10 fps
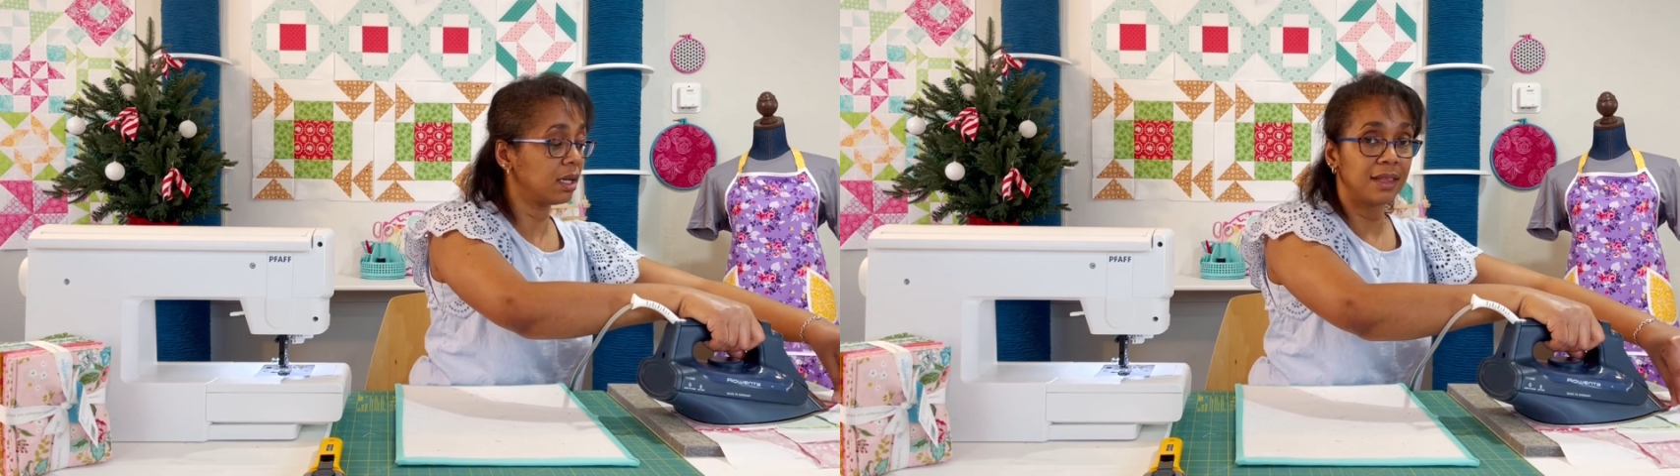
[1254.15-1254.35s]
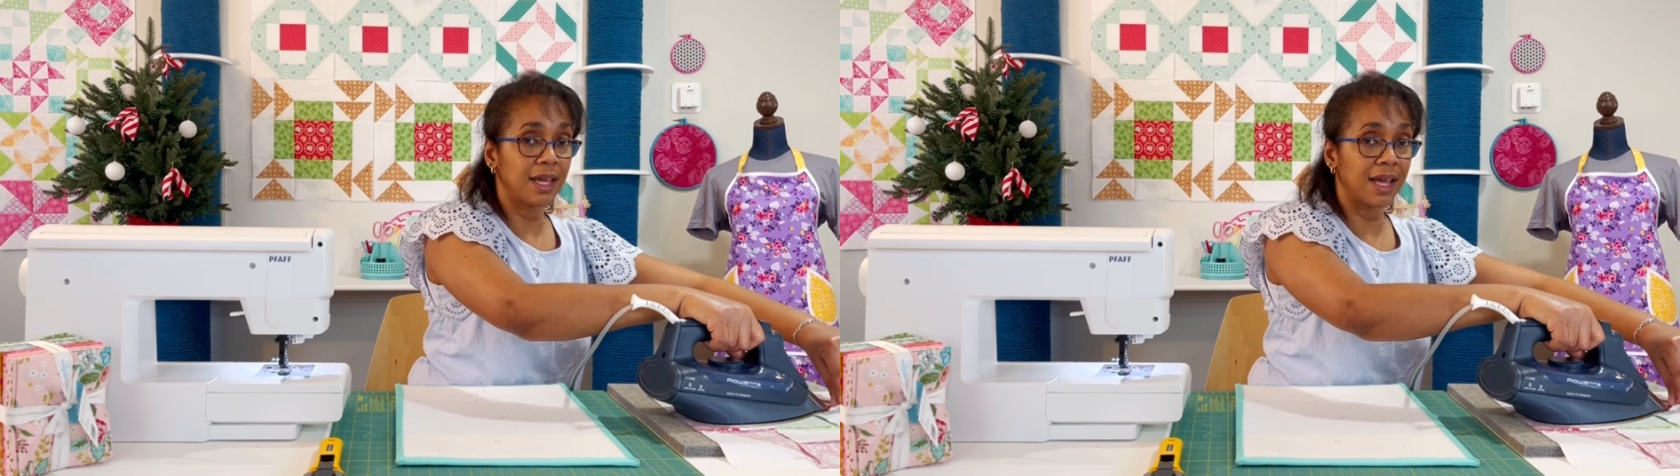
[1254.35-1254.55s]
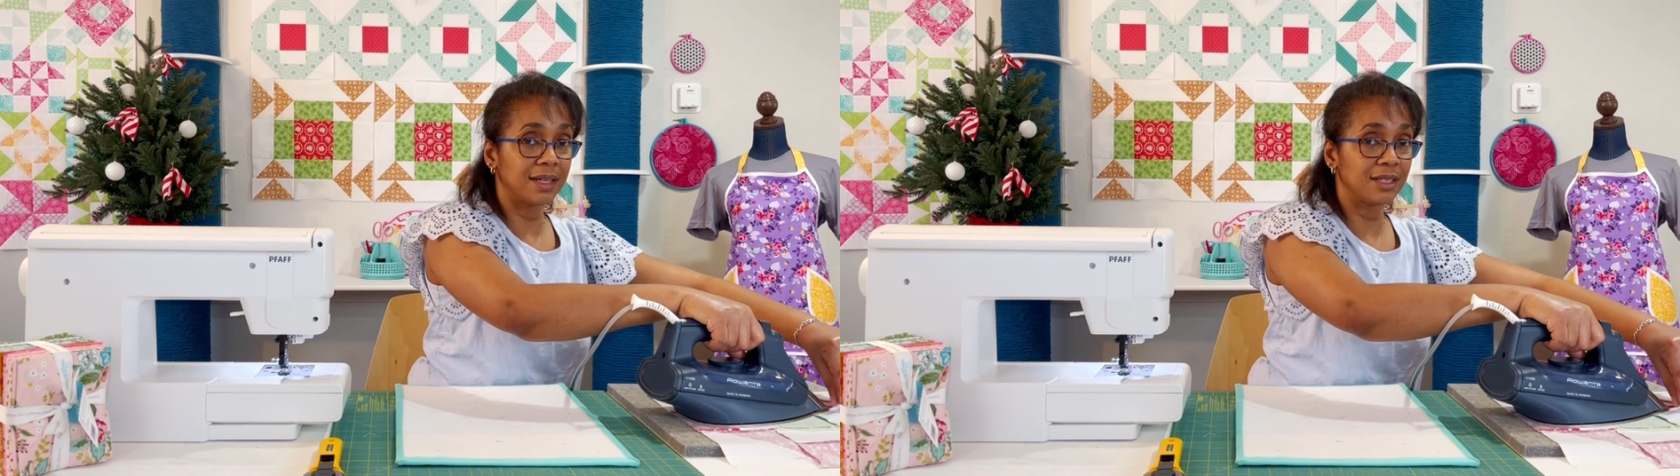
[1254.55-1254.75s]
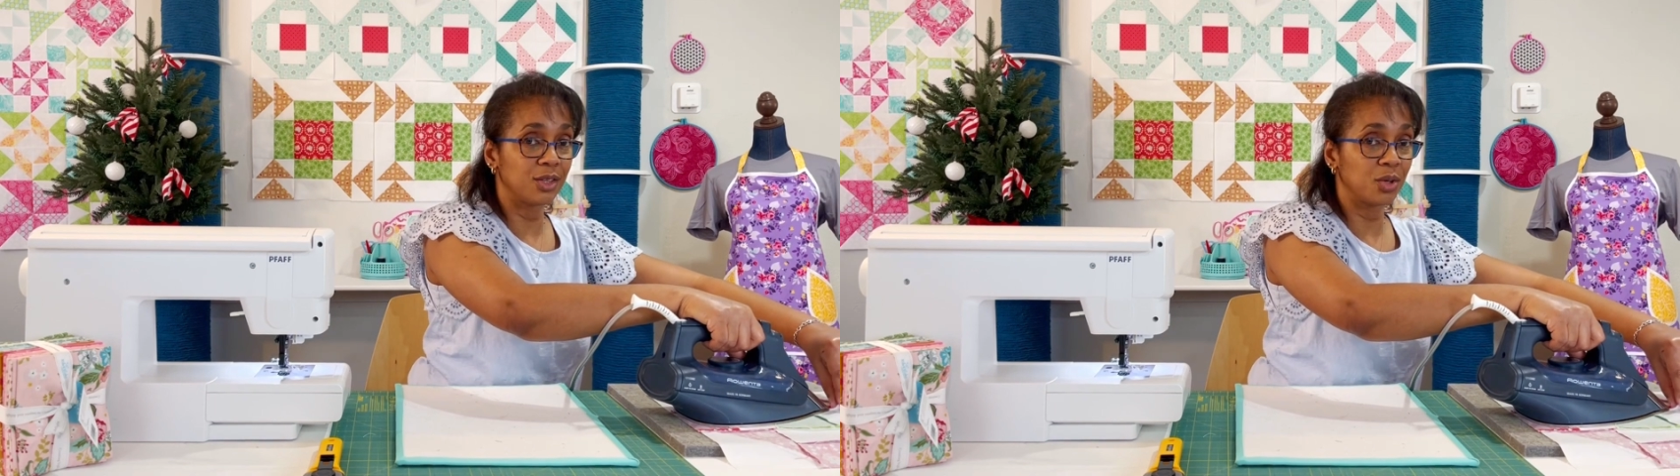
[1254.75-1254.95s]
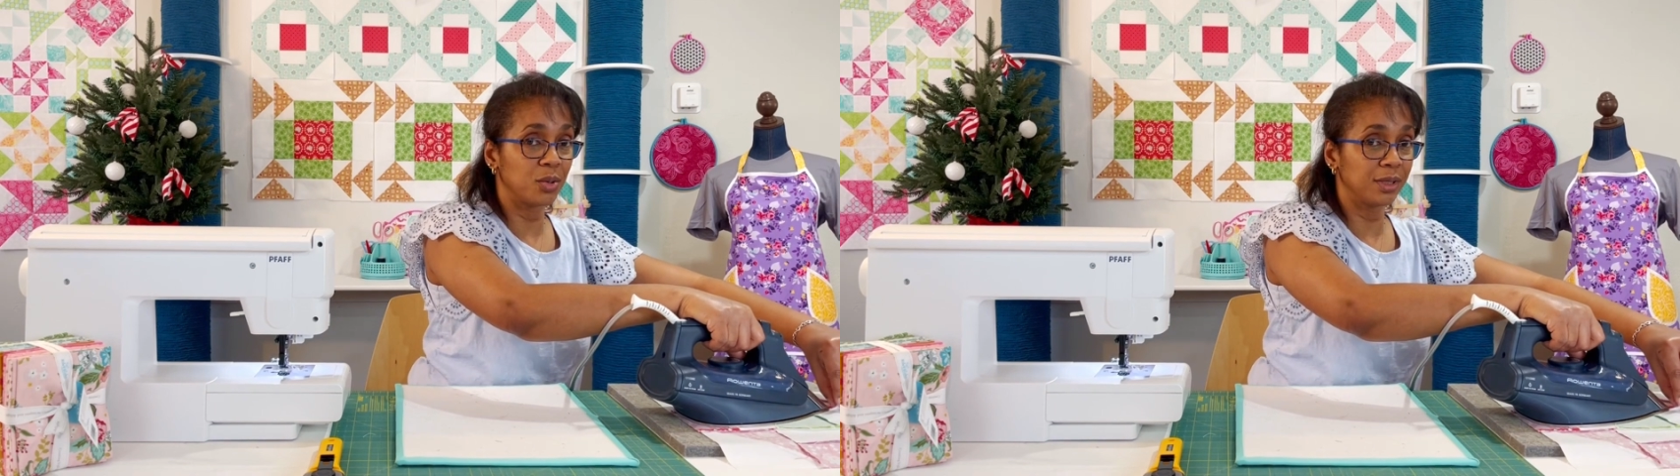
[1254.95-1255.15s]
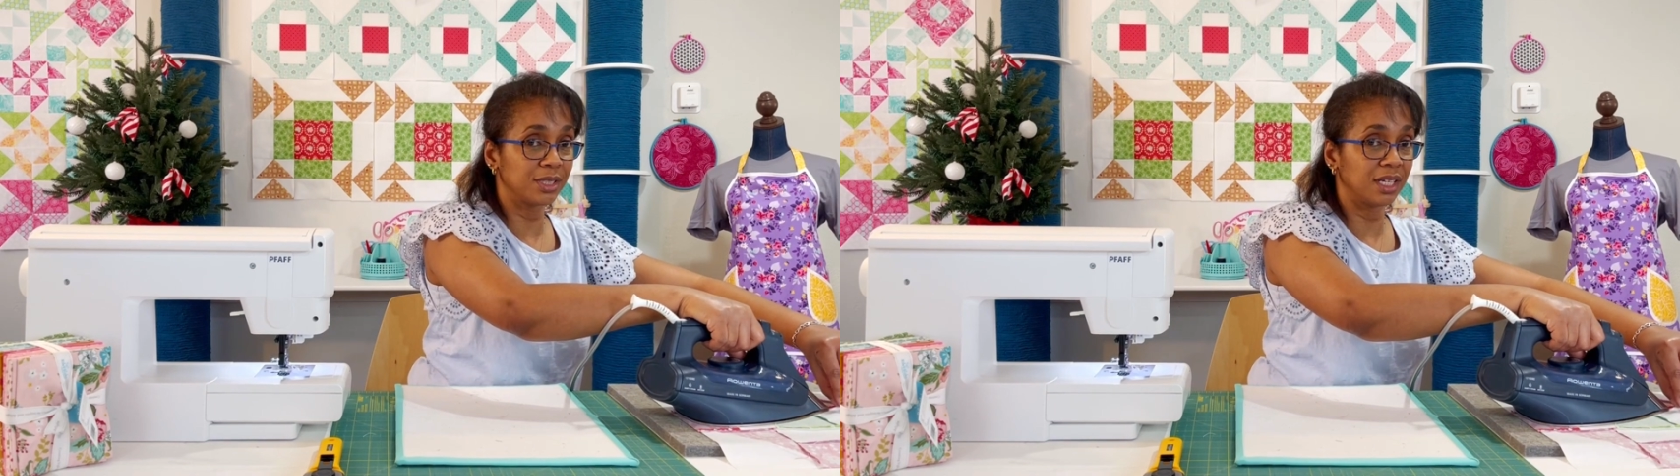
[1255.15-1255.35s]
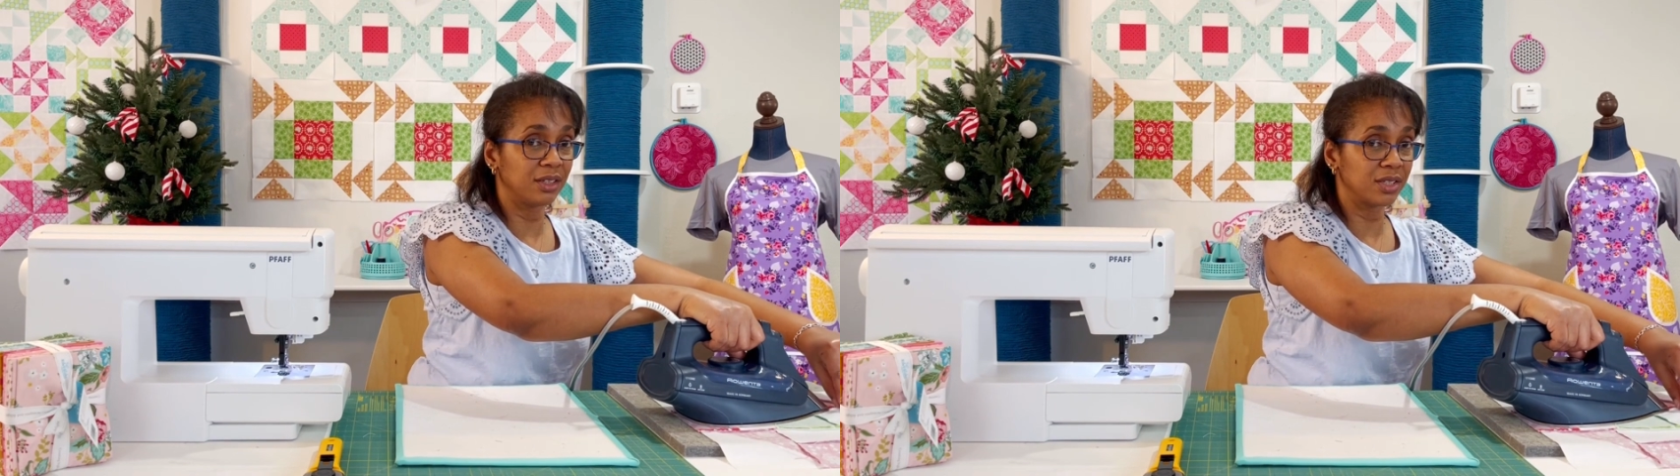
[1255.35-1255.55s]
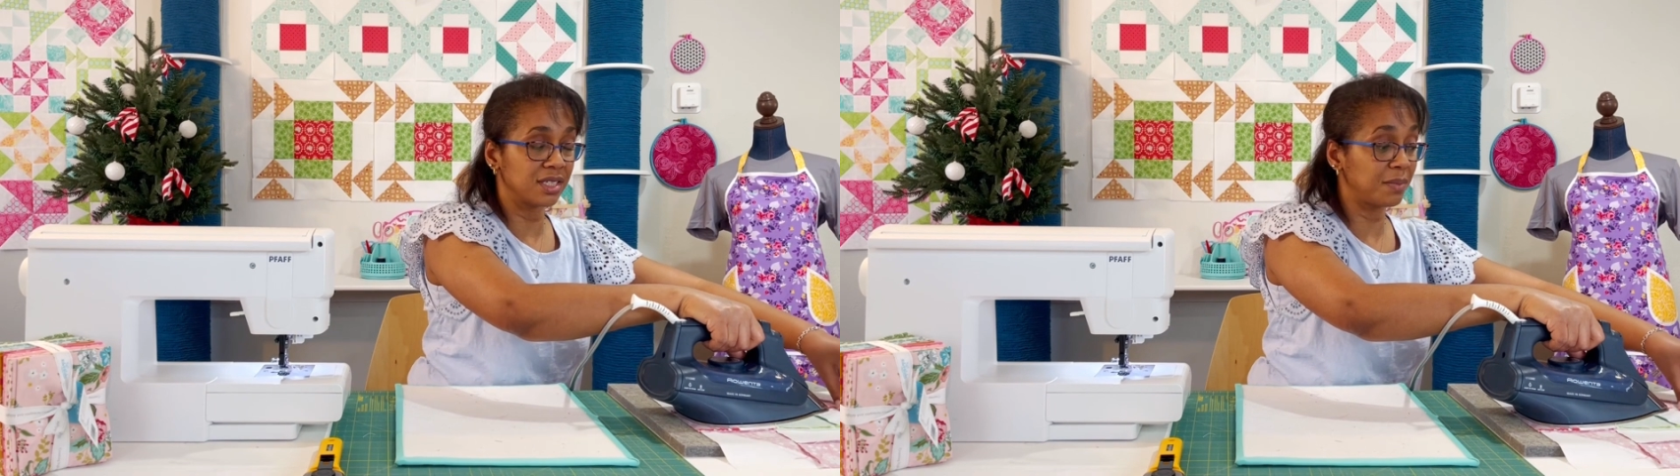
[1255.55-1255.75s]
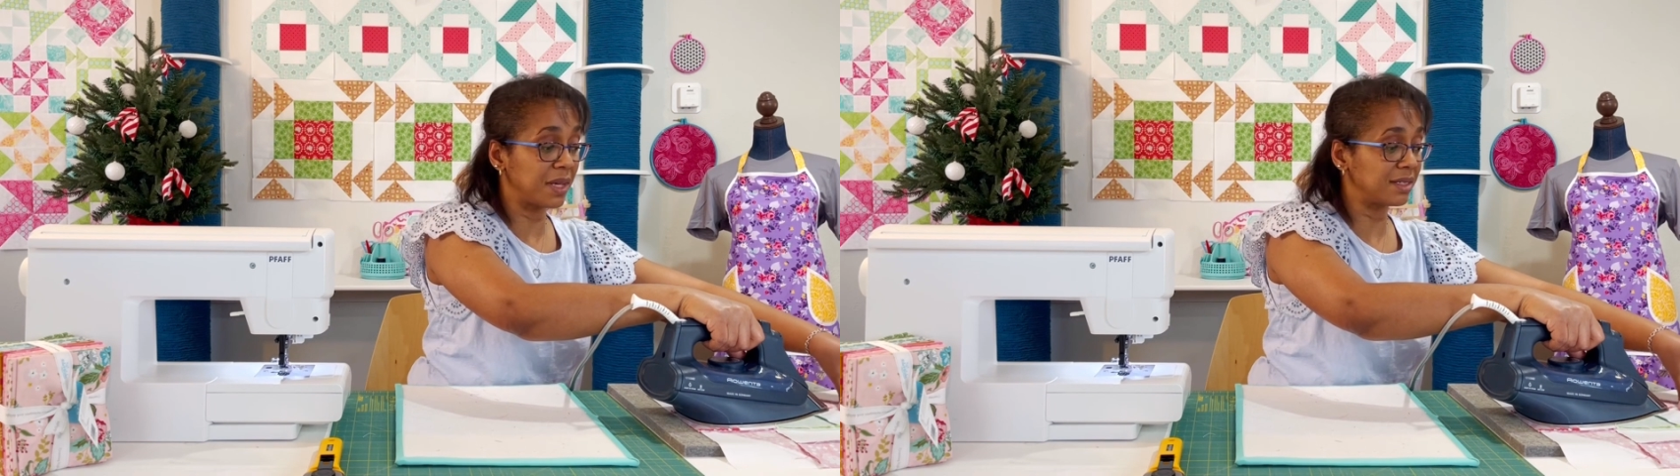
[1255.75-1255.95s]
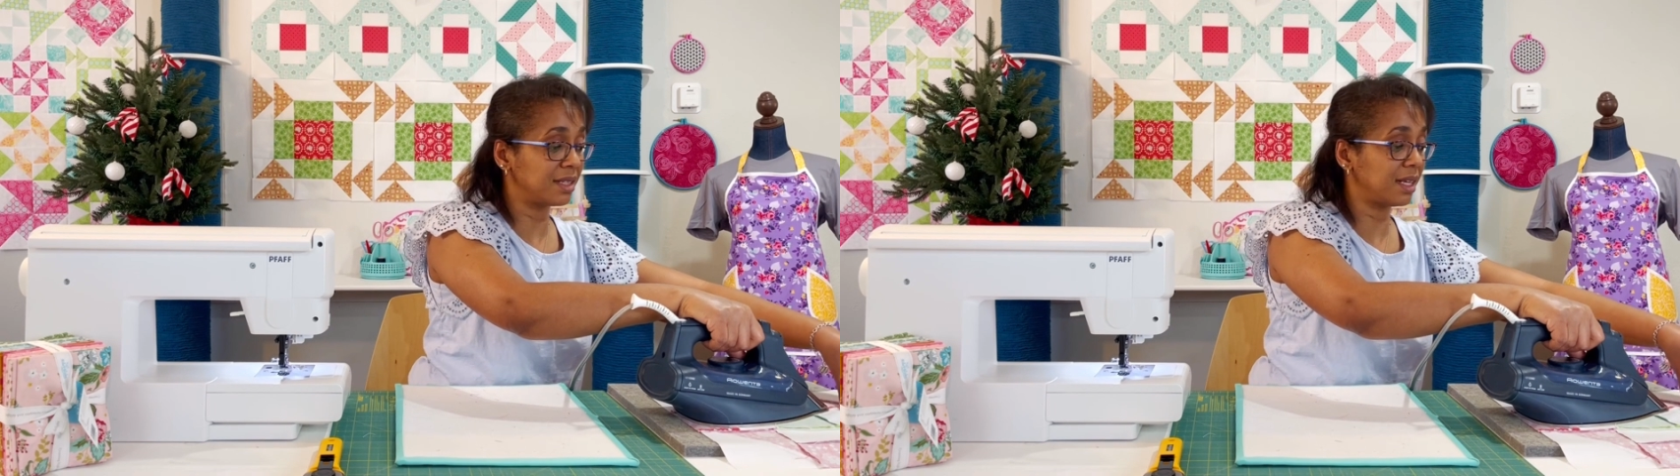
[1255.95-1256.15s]
that the quilting looks the
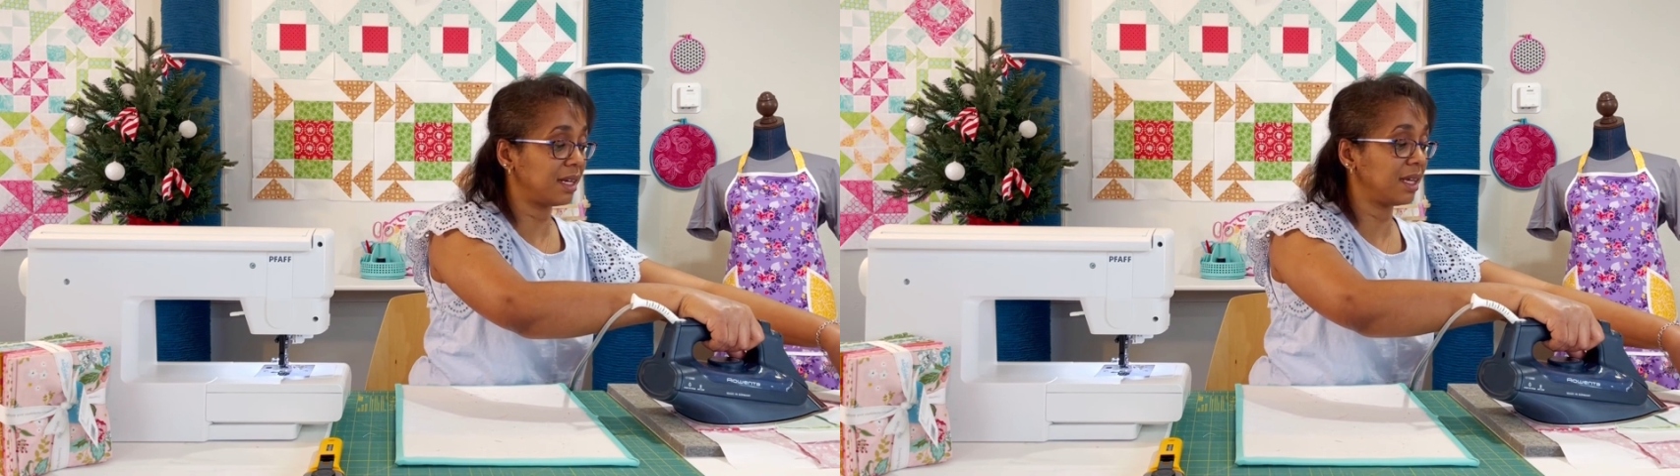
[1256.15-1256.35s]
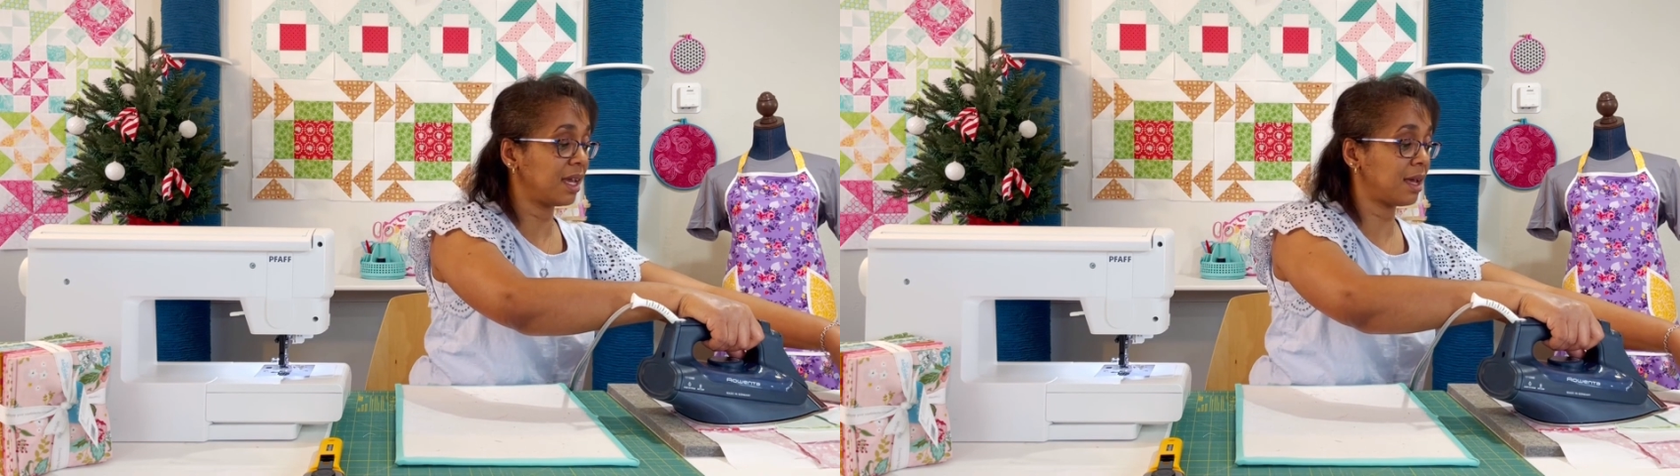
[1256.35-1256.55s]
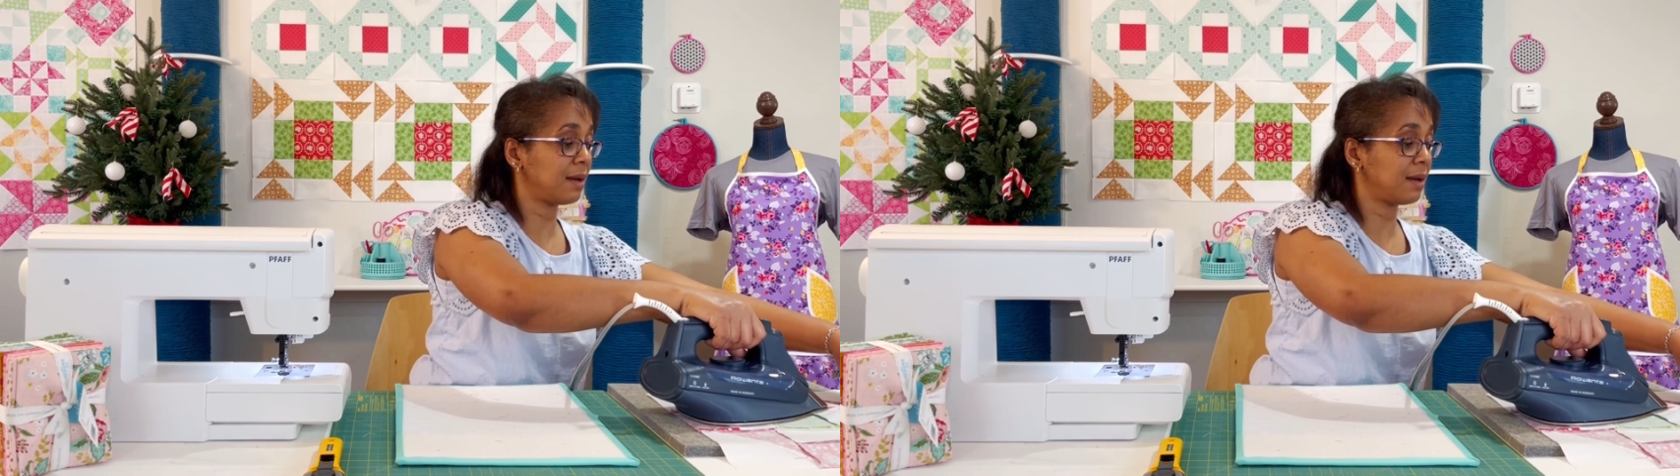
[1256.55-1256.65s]
best that it can.